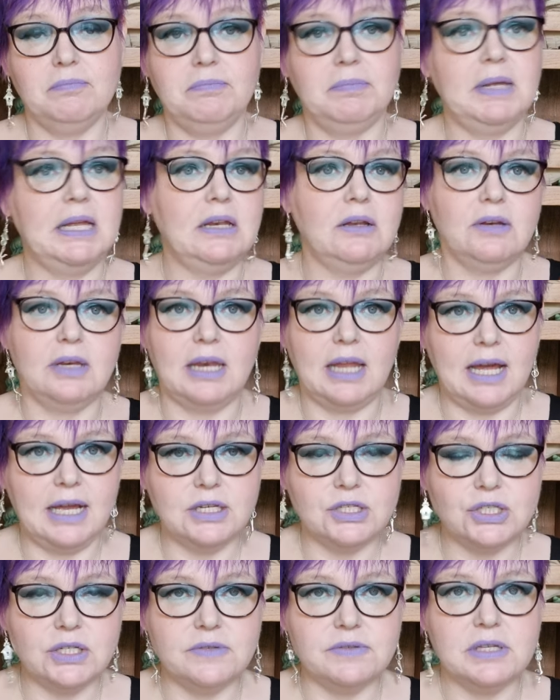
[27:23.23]
been on
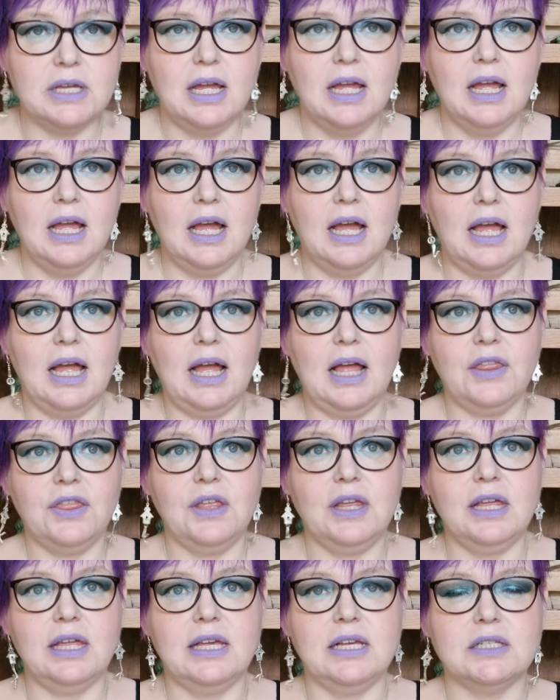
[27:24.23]
night shifts. I
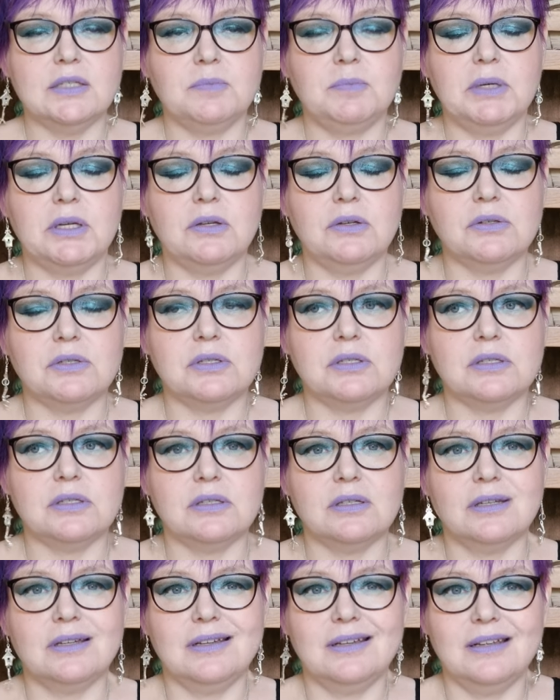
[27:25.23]
think it's because
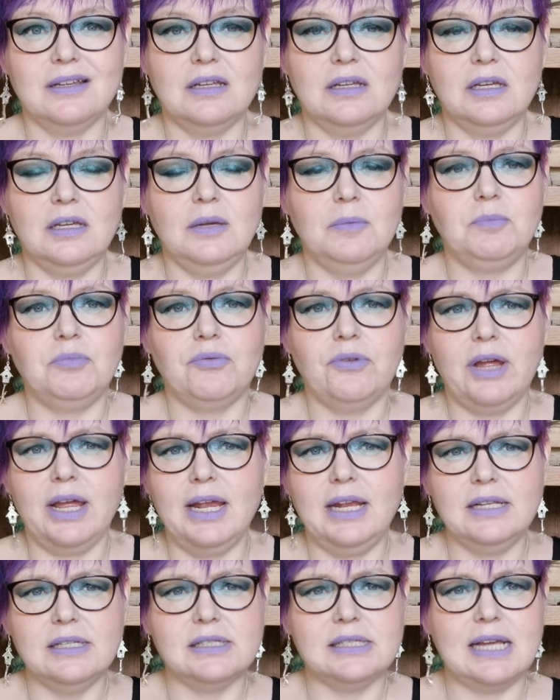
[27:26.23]
your
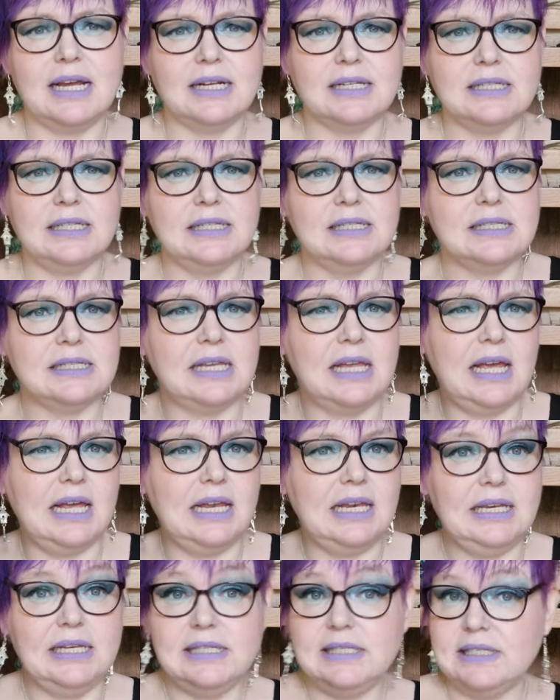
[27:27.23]
brain's acting
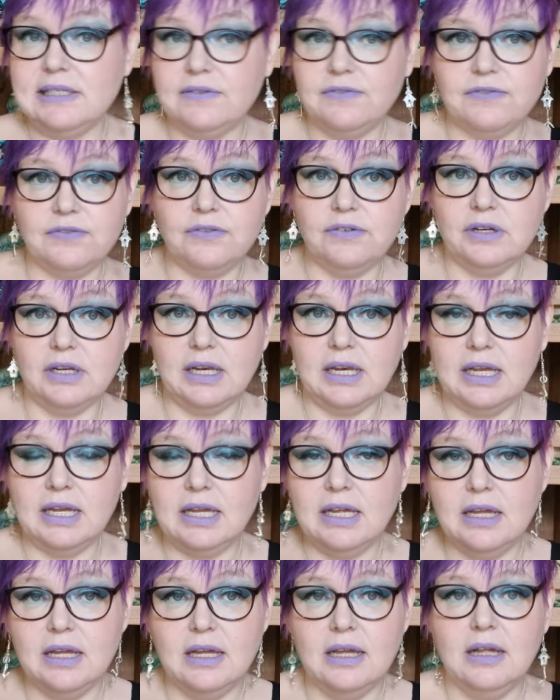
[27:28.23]
slightly
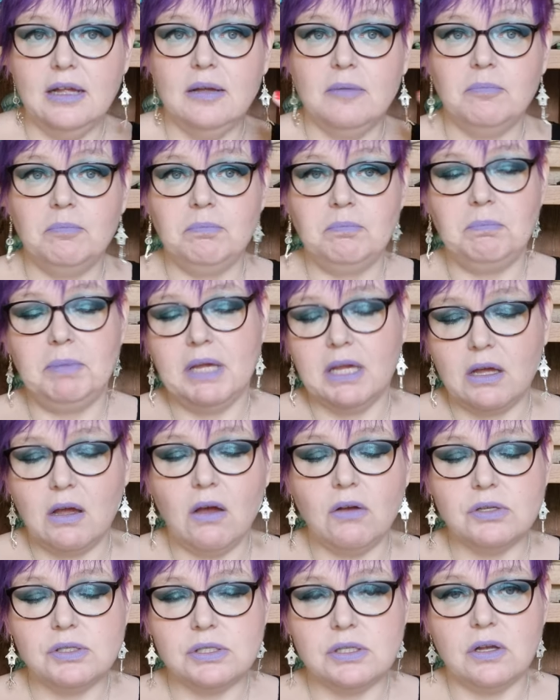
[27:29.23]
differently
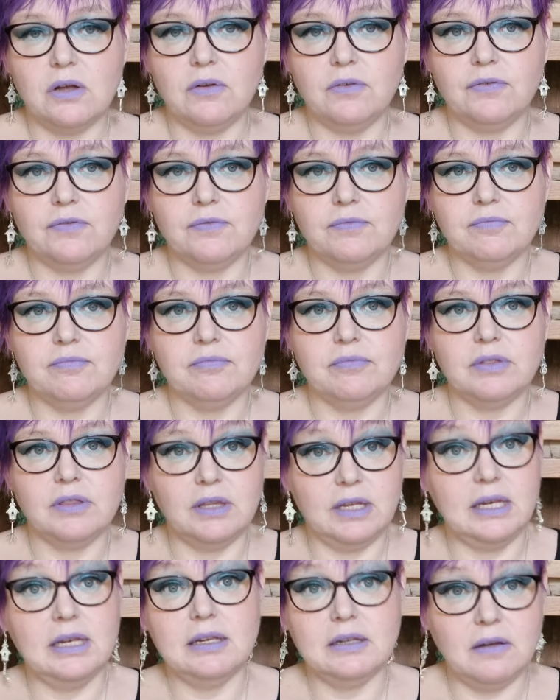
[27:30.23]
because of
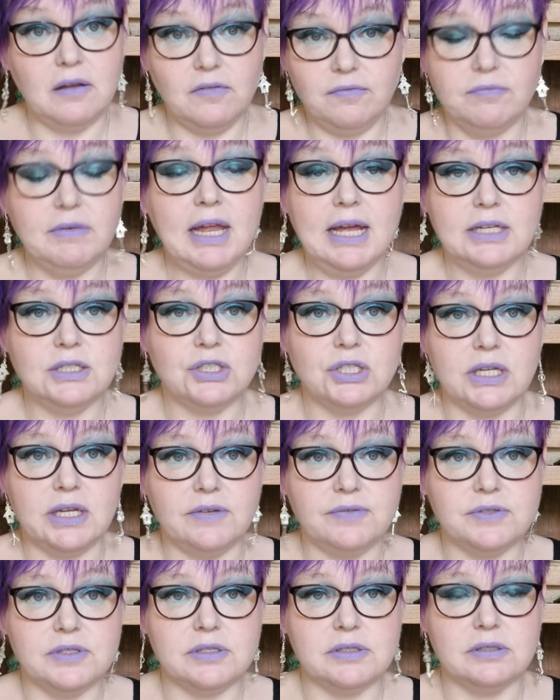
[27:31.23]
the night
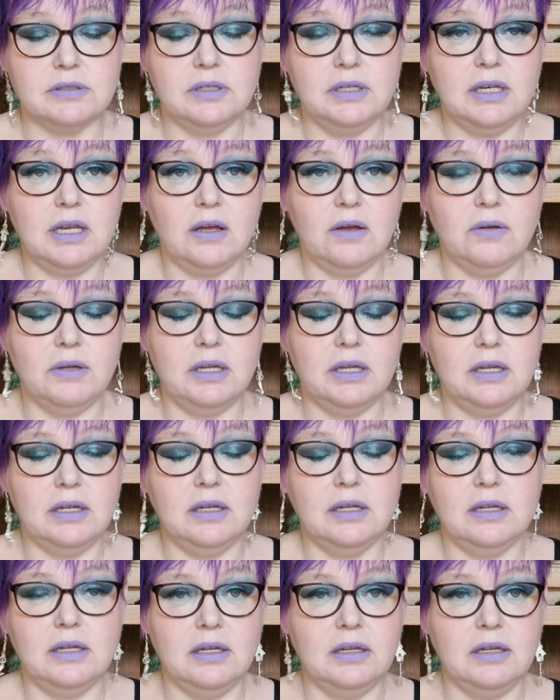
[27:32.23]
shifts. You know, you